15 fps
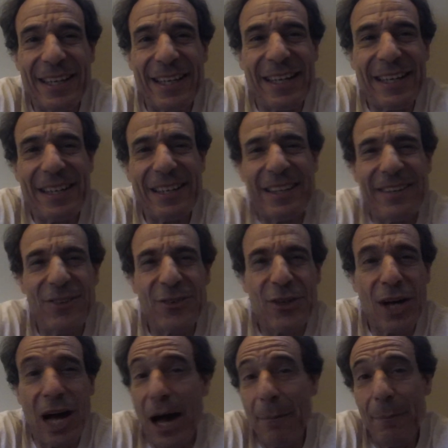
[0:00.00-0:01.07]

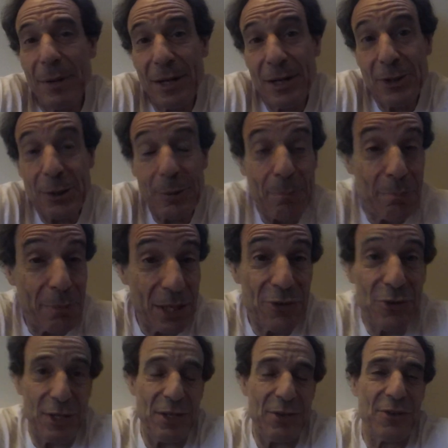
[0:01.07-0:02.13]
he's competent in
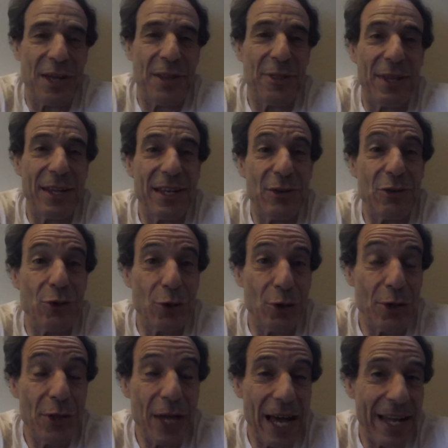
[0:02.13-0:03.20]
business. I think it's
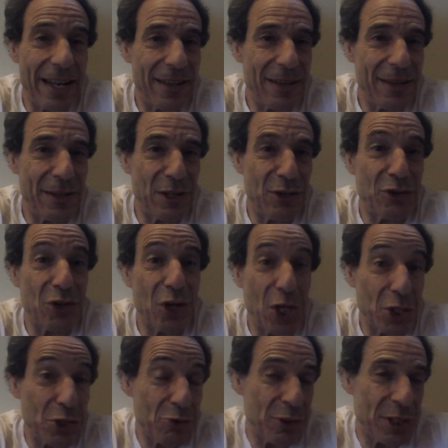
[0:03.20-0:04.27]
good that this
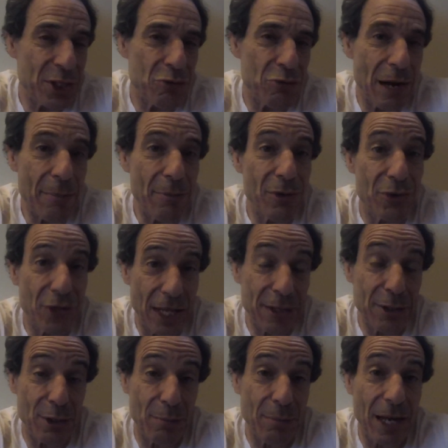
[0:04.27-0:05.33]
country is
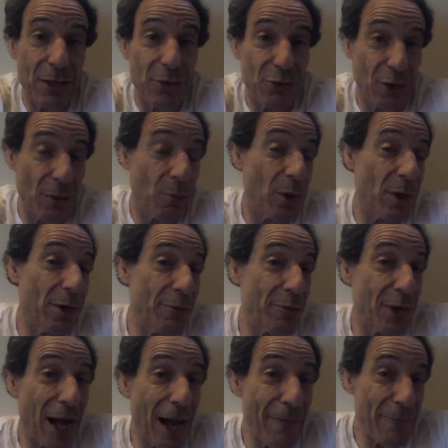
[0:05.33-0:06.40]
represented by someone
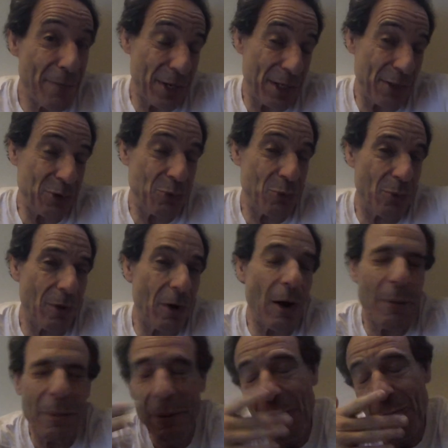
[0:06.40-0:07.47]
of competence,
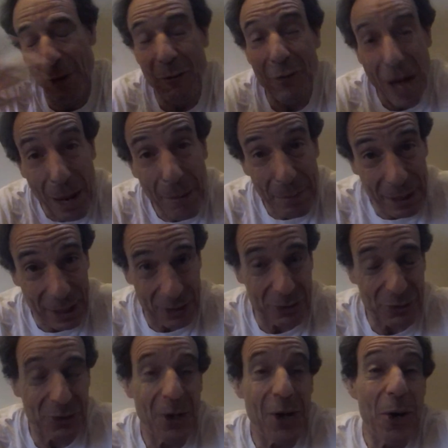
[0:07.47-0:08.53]
and
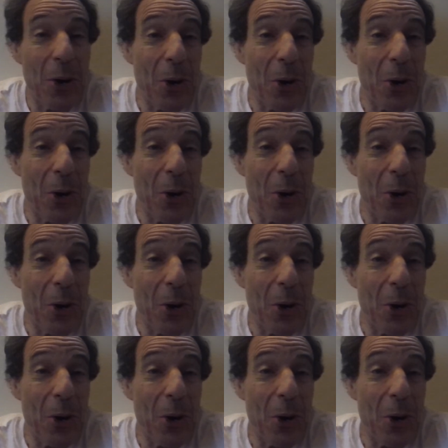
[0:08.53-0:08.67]
confidence.